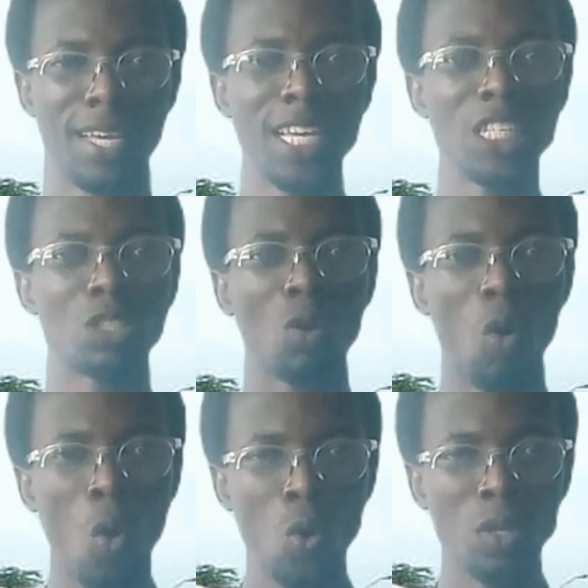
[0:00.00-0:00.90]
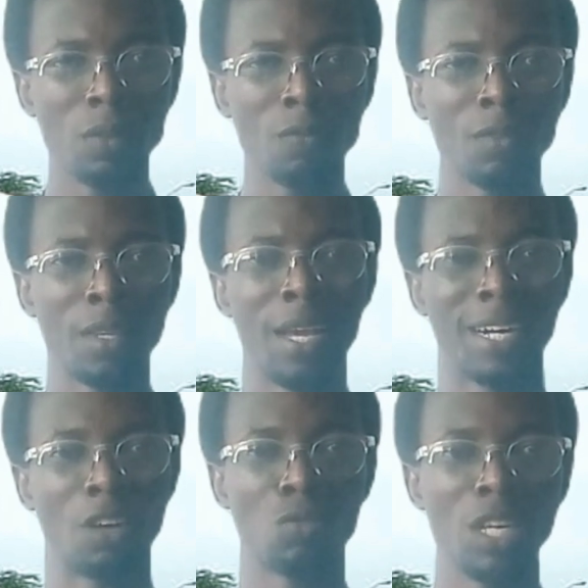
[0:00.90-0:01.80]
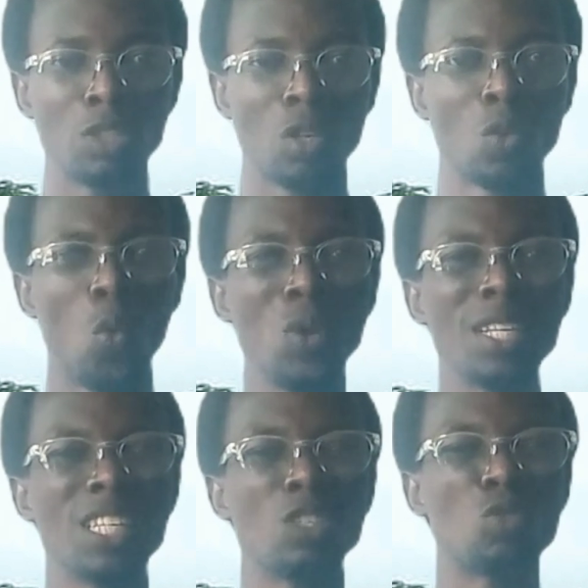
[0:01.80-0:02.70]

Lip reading: his own calculation with the